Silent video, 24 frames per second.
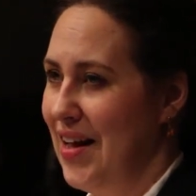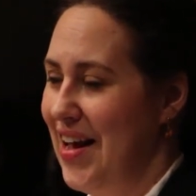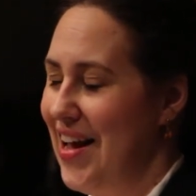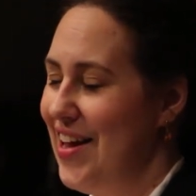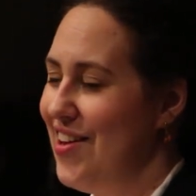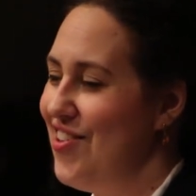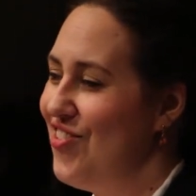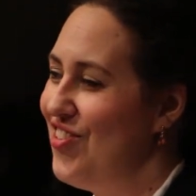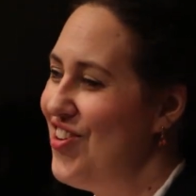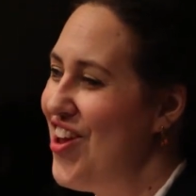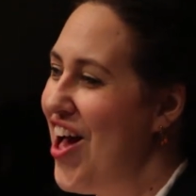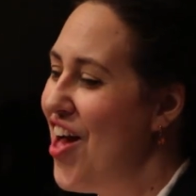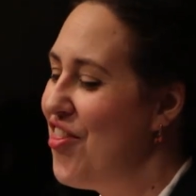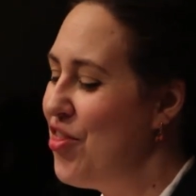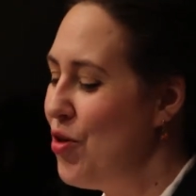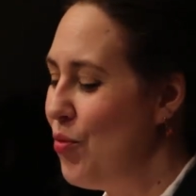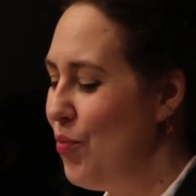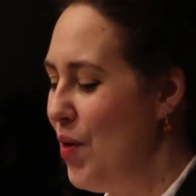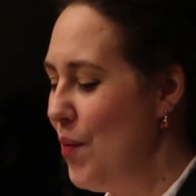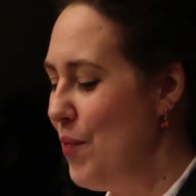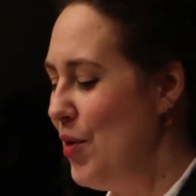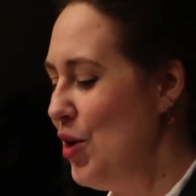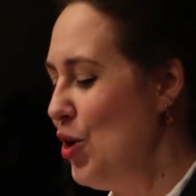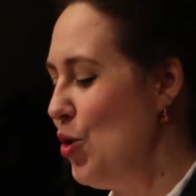It is not the
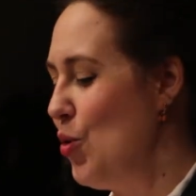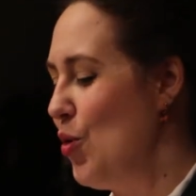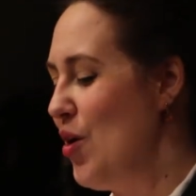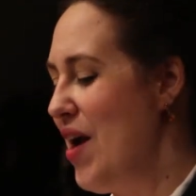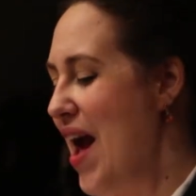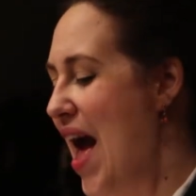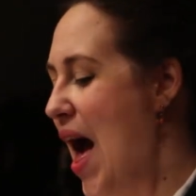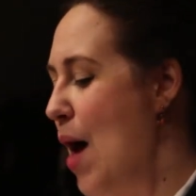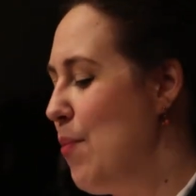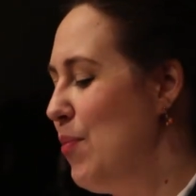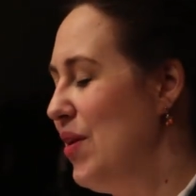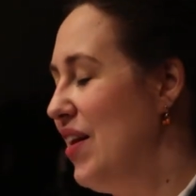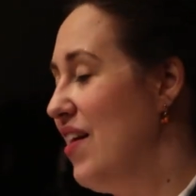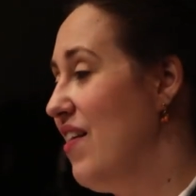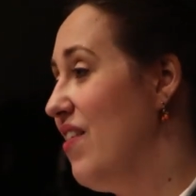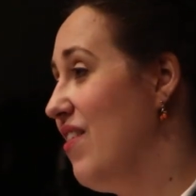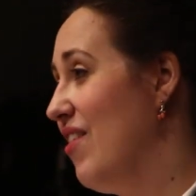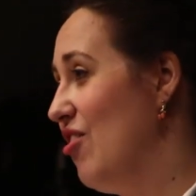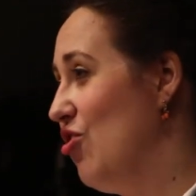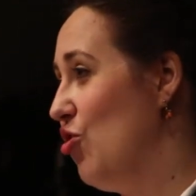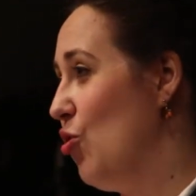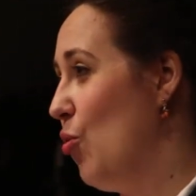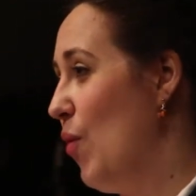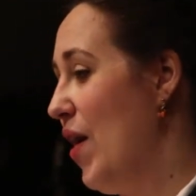women who are happily
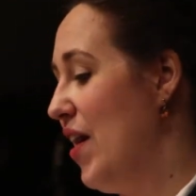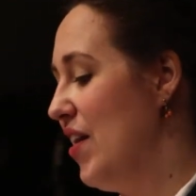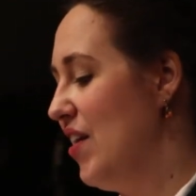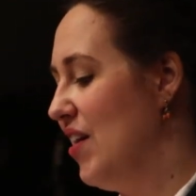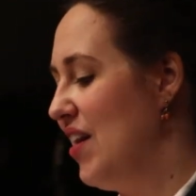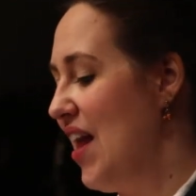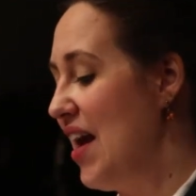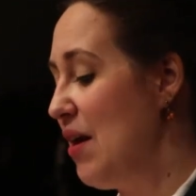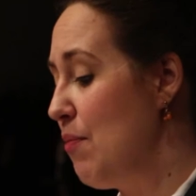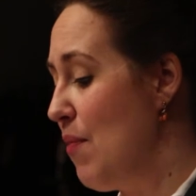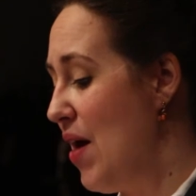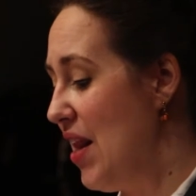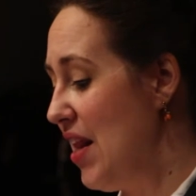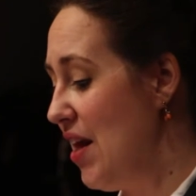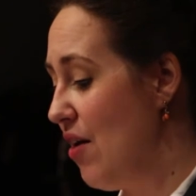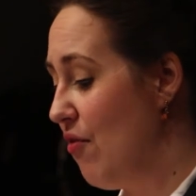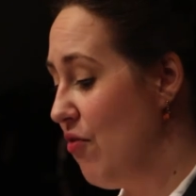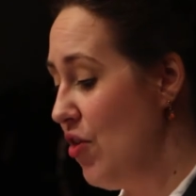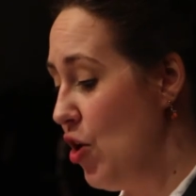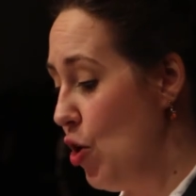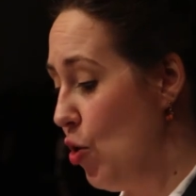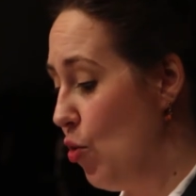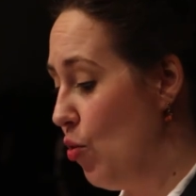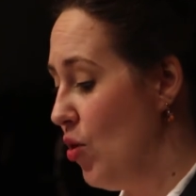situated, like many
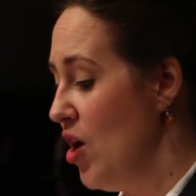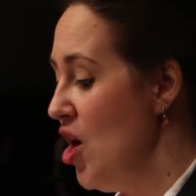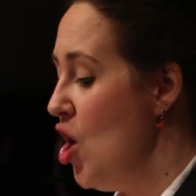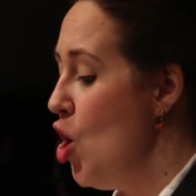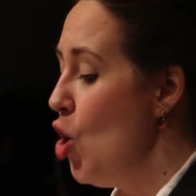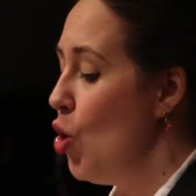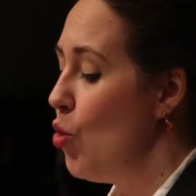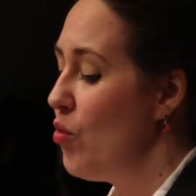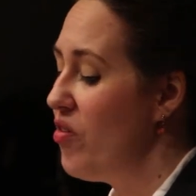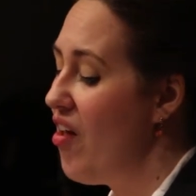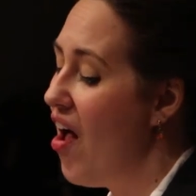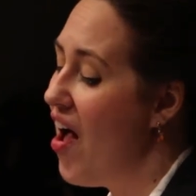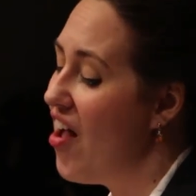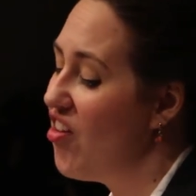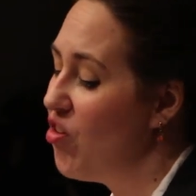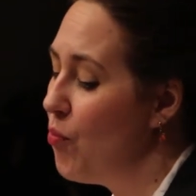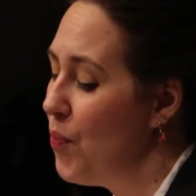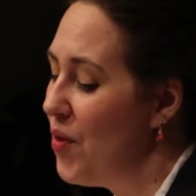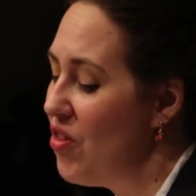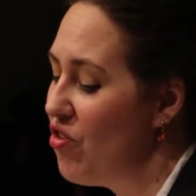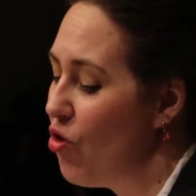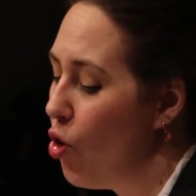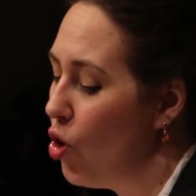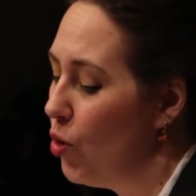of you, whose
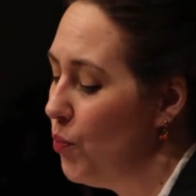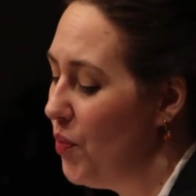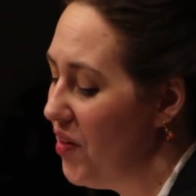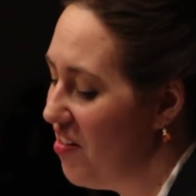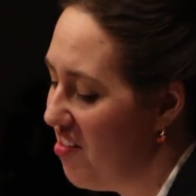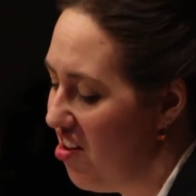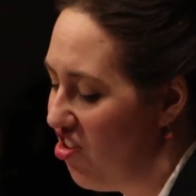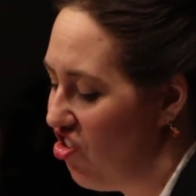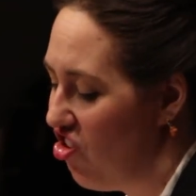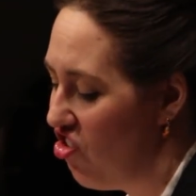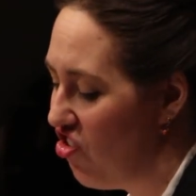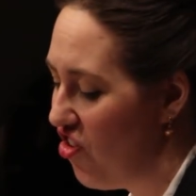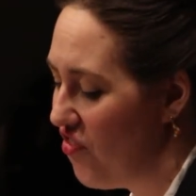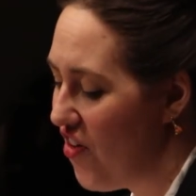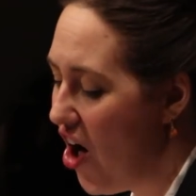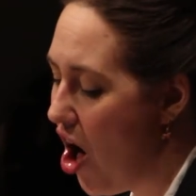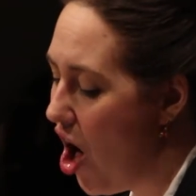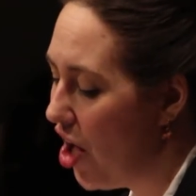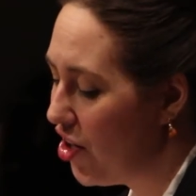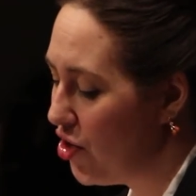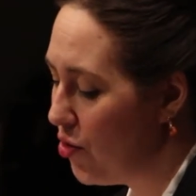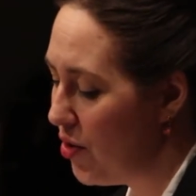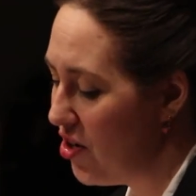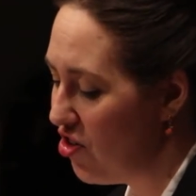husbands hold positions of
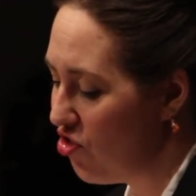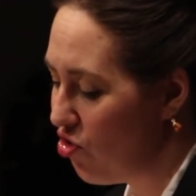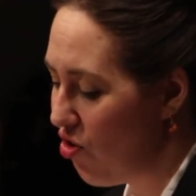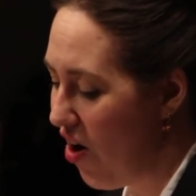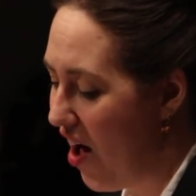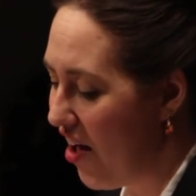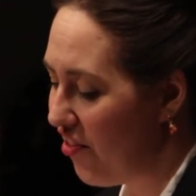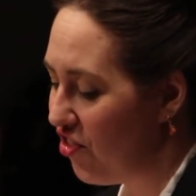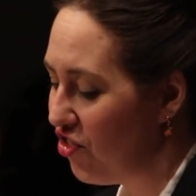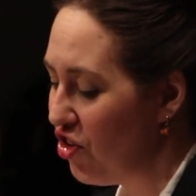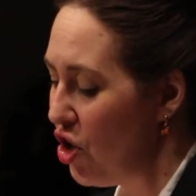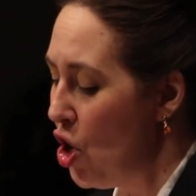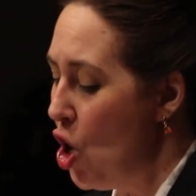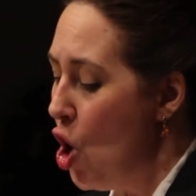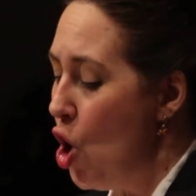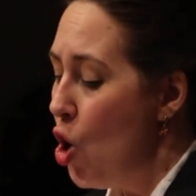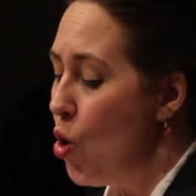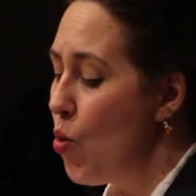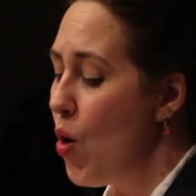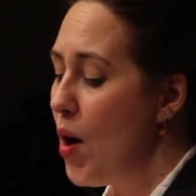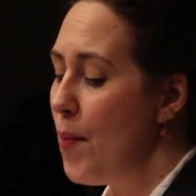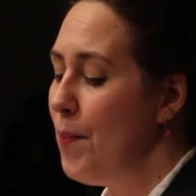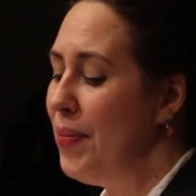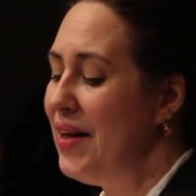honor and trust,
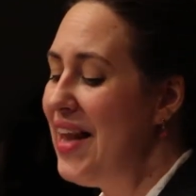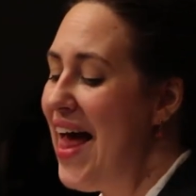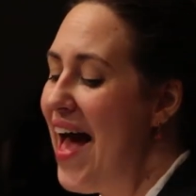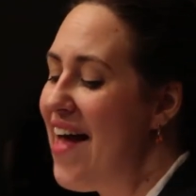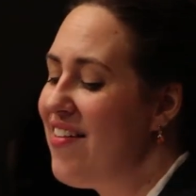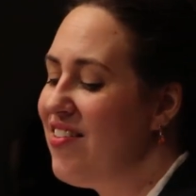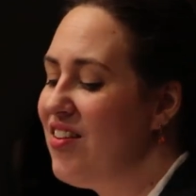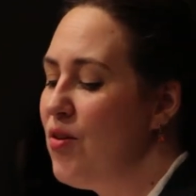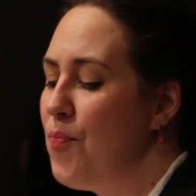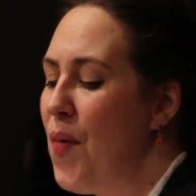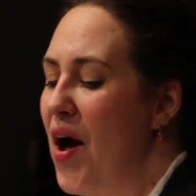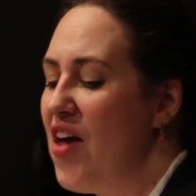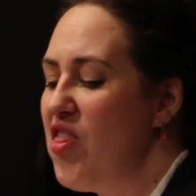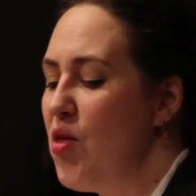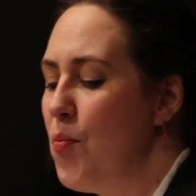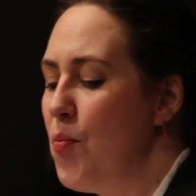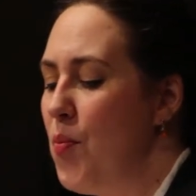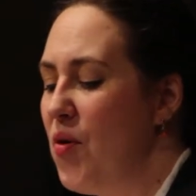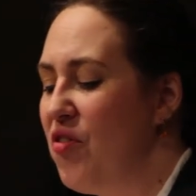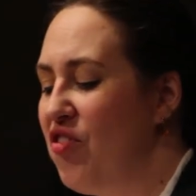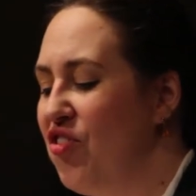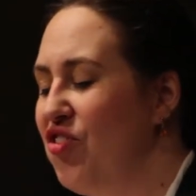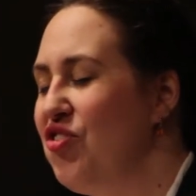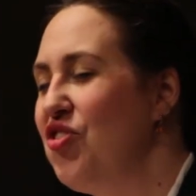who are blessed by
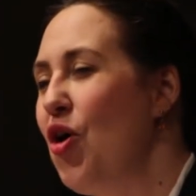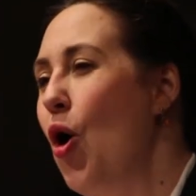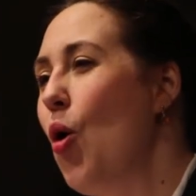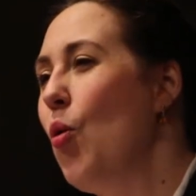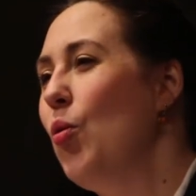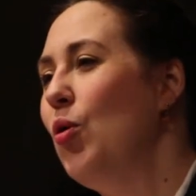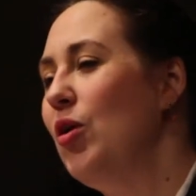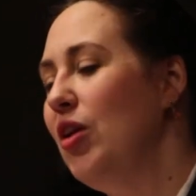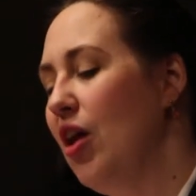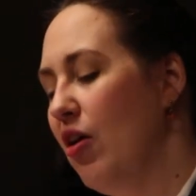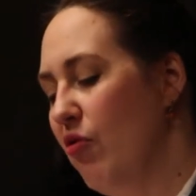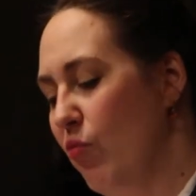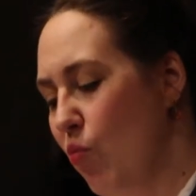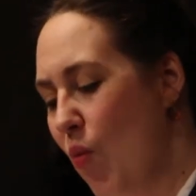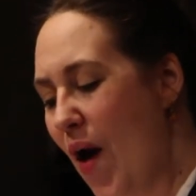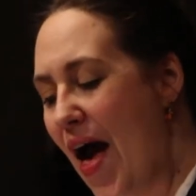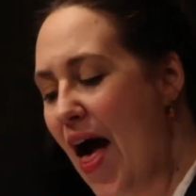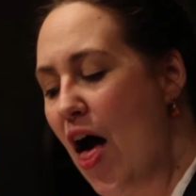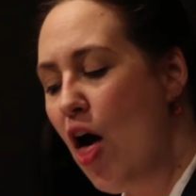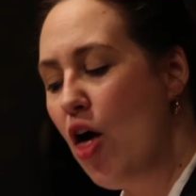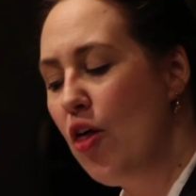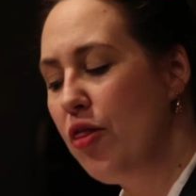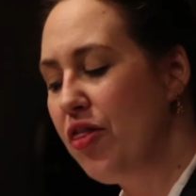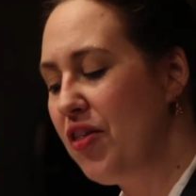the bestowal of
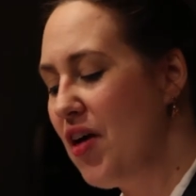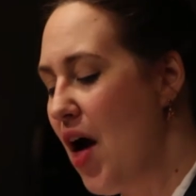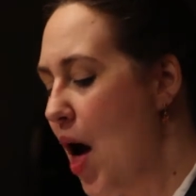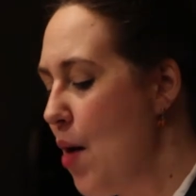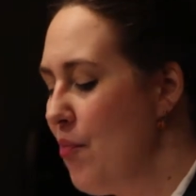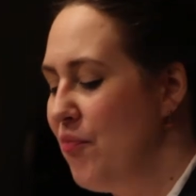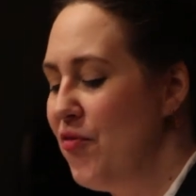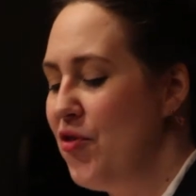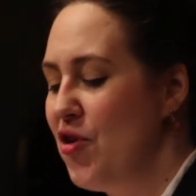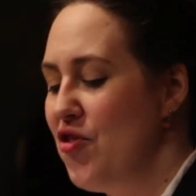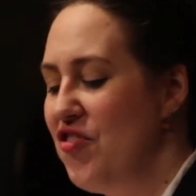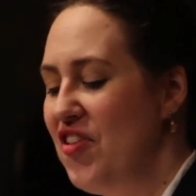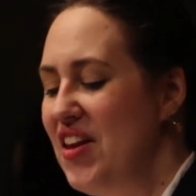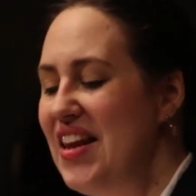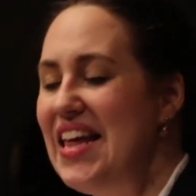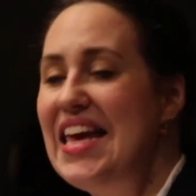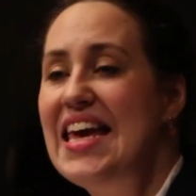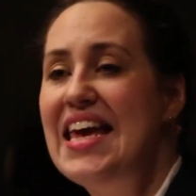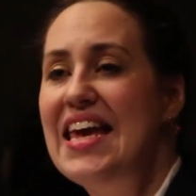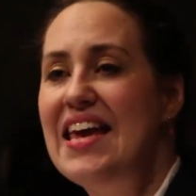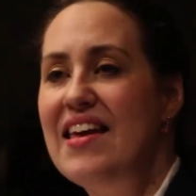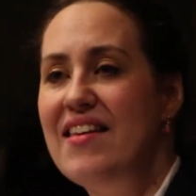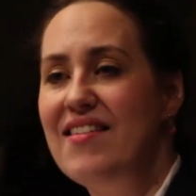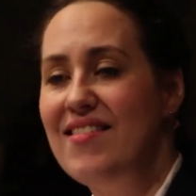wealth, comforts, and
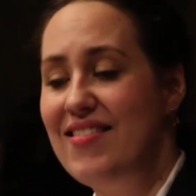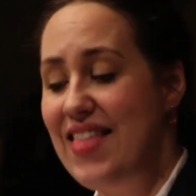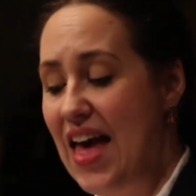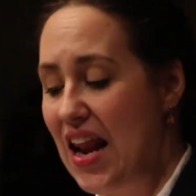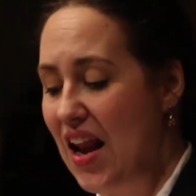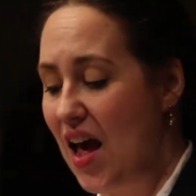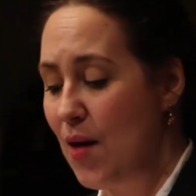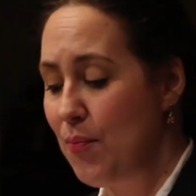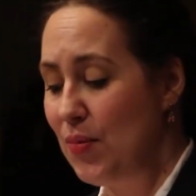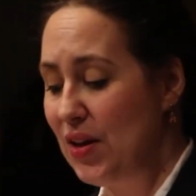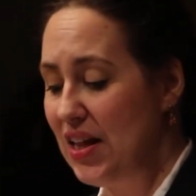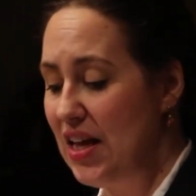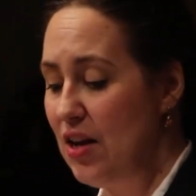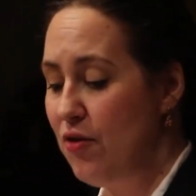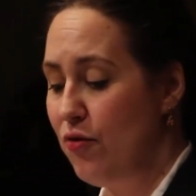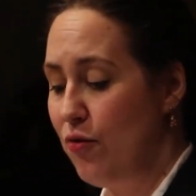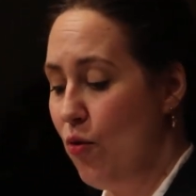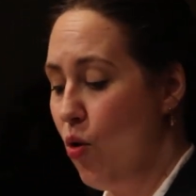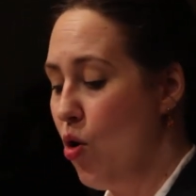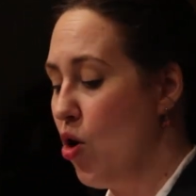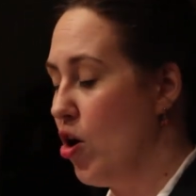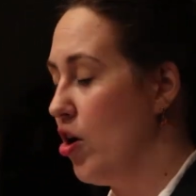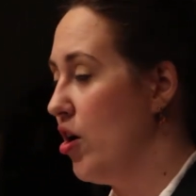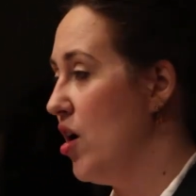ease that I plead
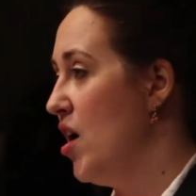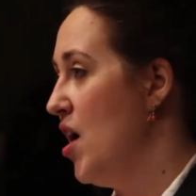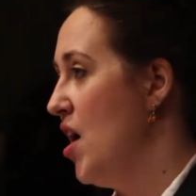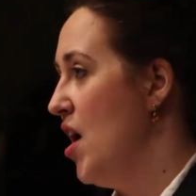for